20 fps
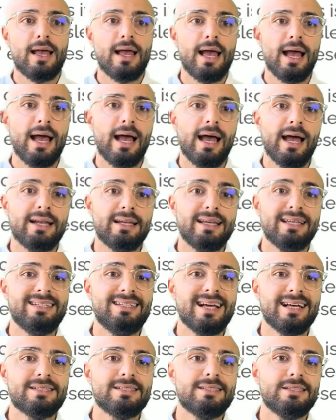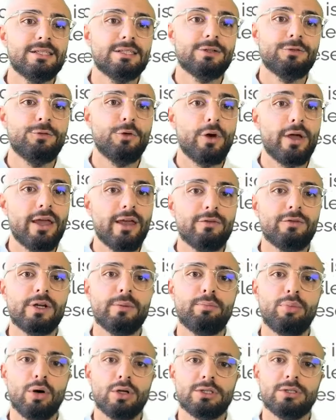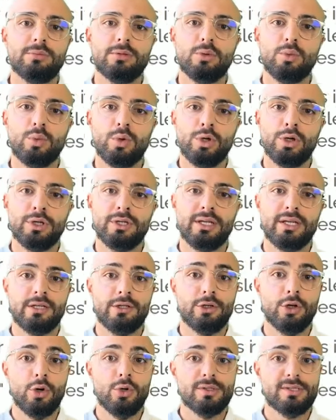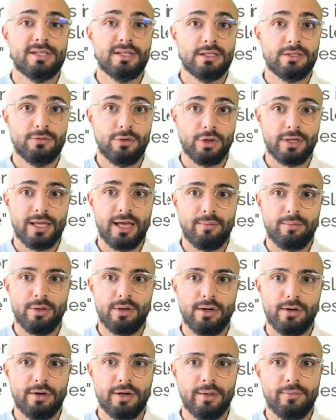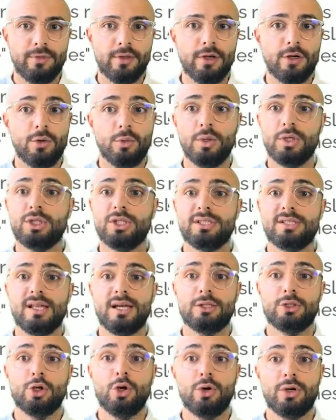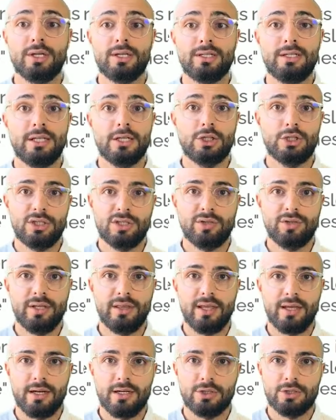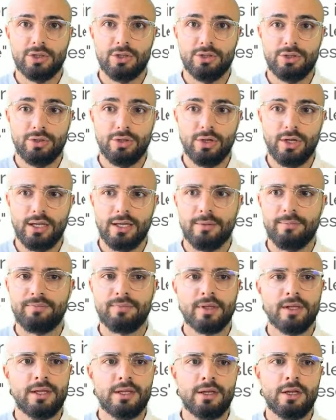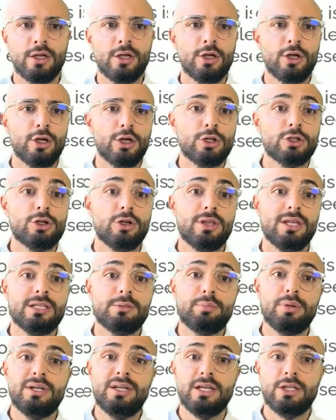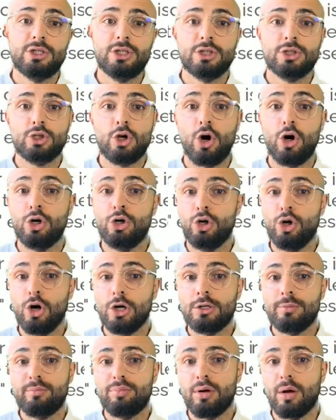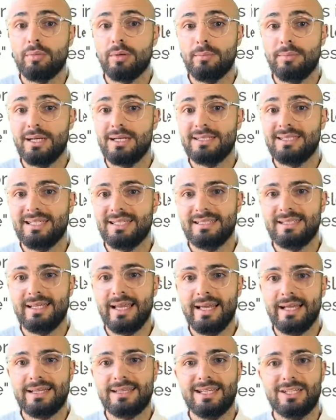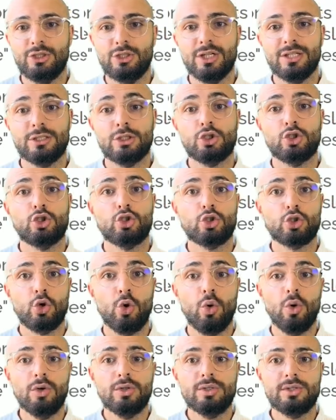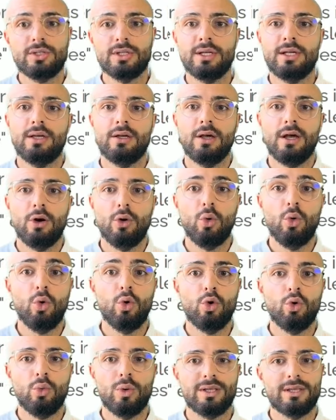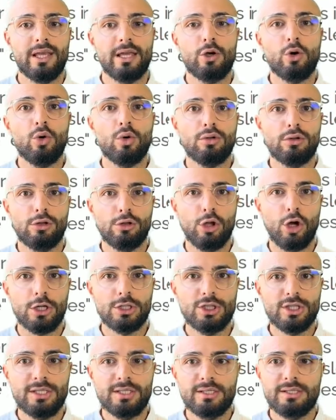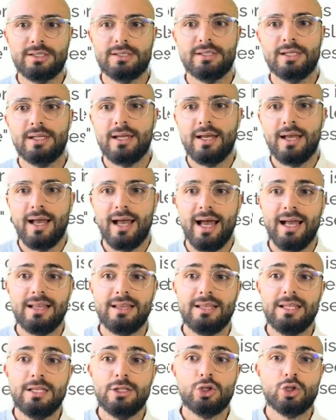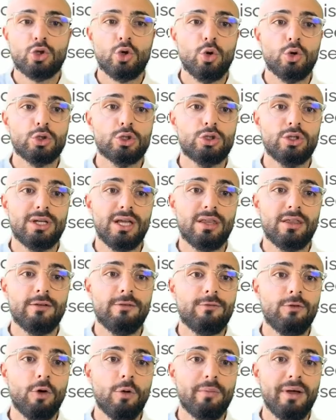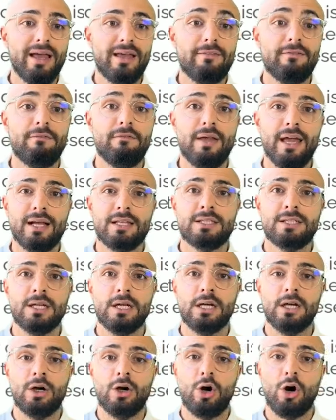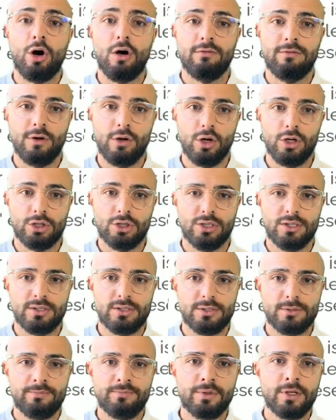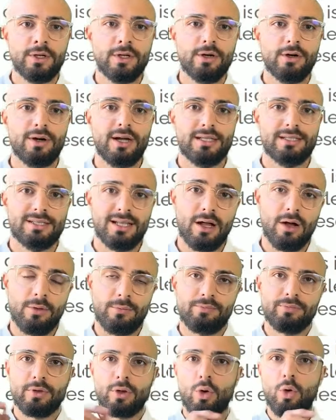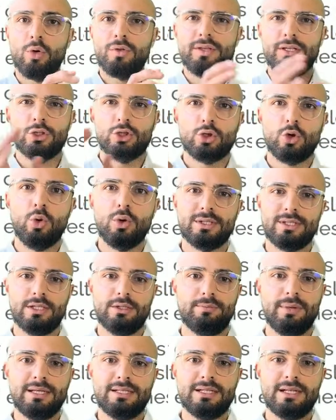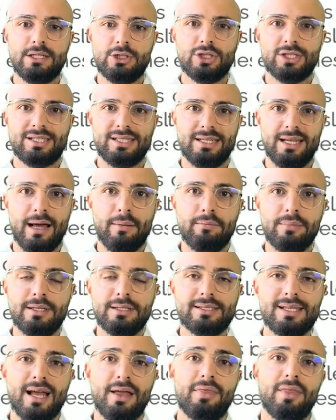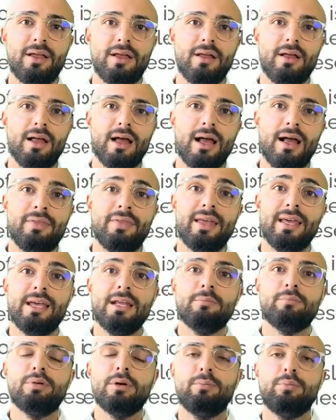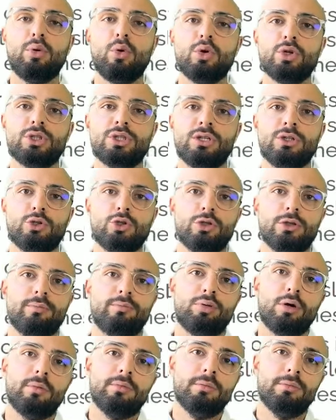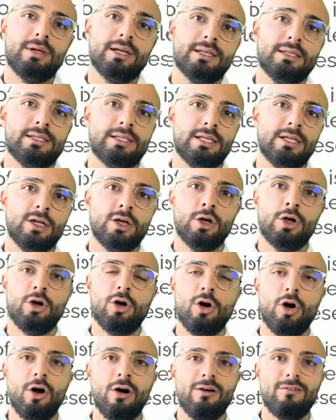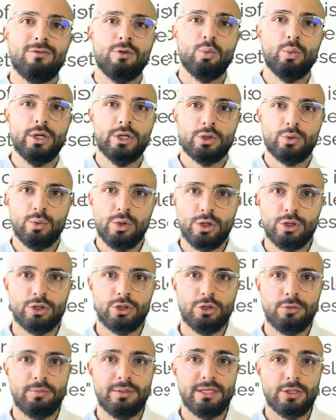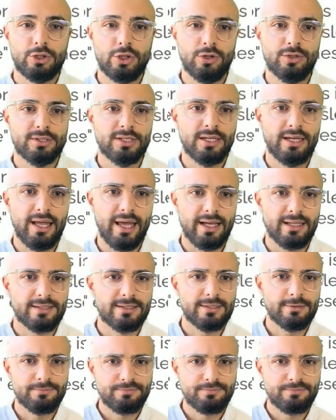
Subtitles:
And it does this for every possible word it knows in its vocabulary, which is that token dictionary that I showed you earlier. So these predictions are not probabilities yet. They're just scores, or what they call logits. And these scores together form a vector of logits. Right, now, all these scores, it's basically just numbers, and they're in proportion to the probability of which word should be chosen next.